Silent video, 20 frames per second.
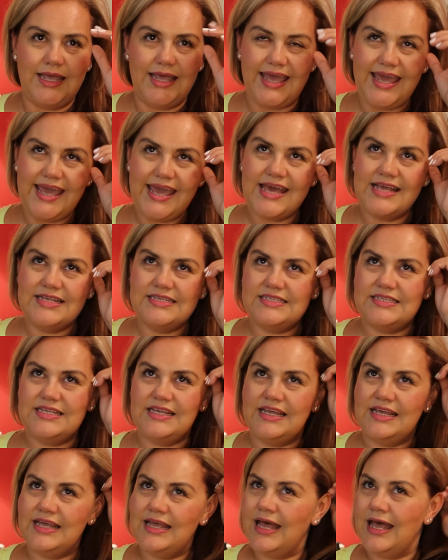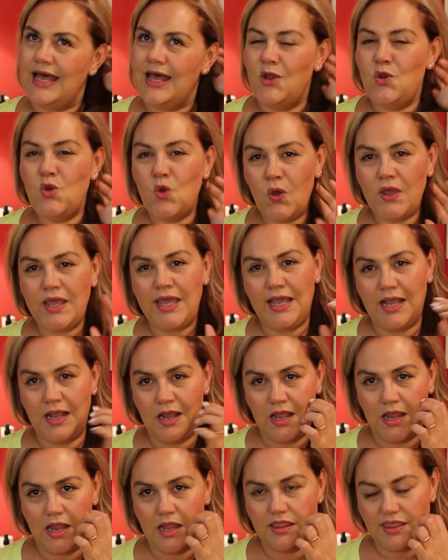Here's the
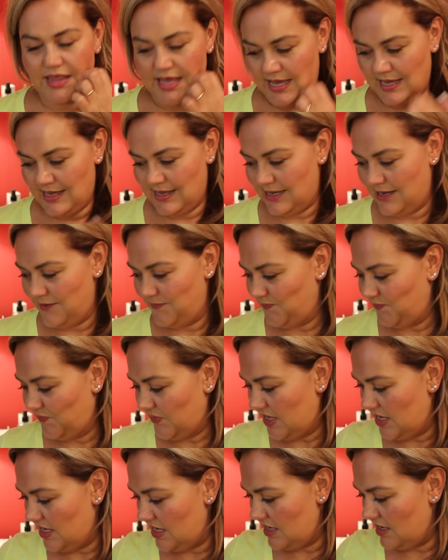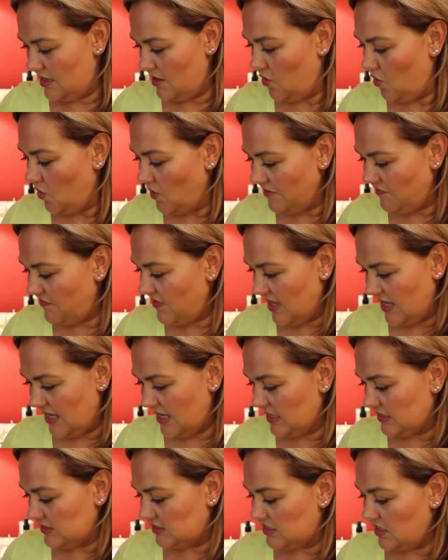annoying thing. All of
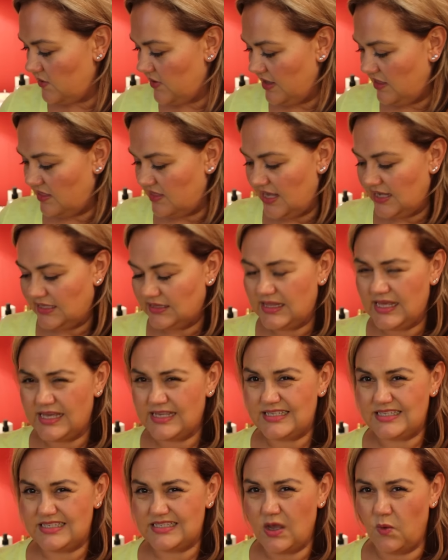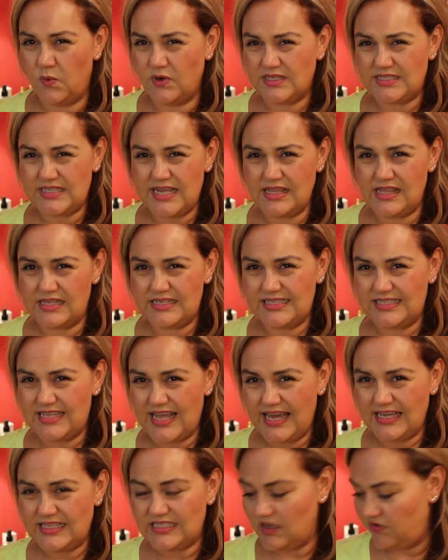these, so I think this, I want to say this is
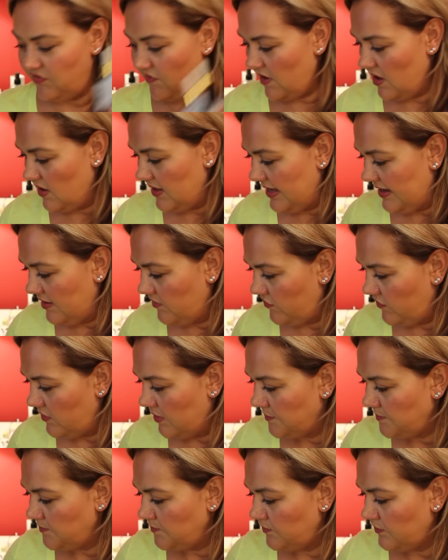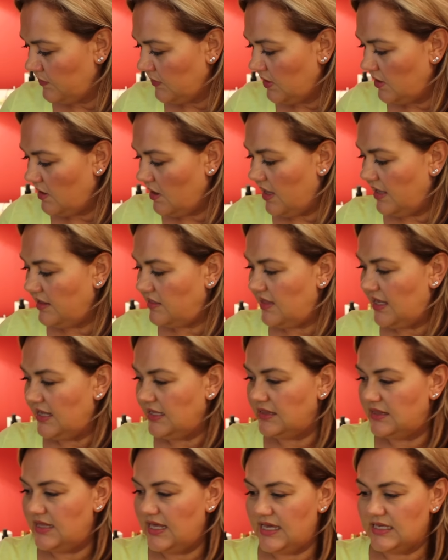85. I
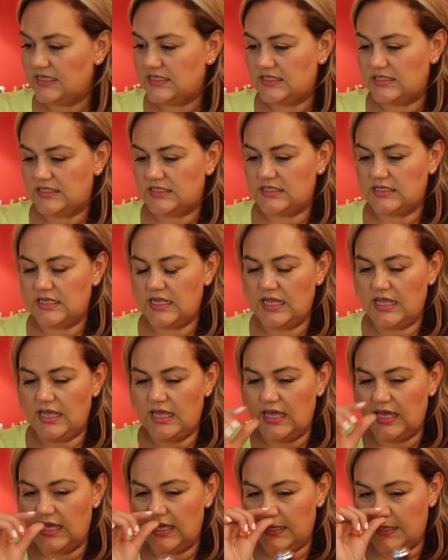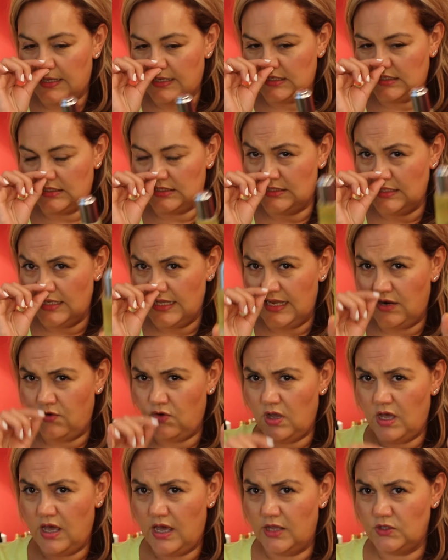think this is near
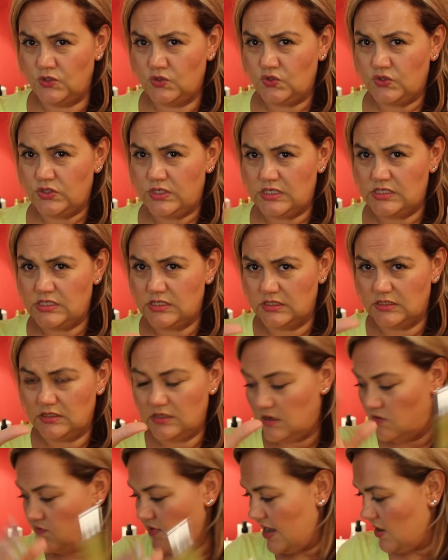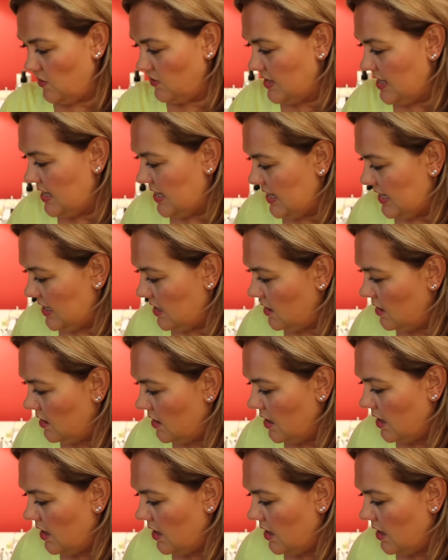100 around there.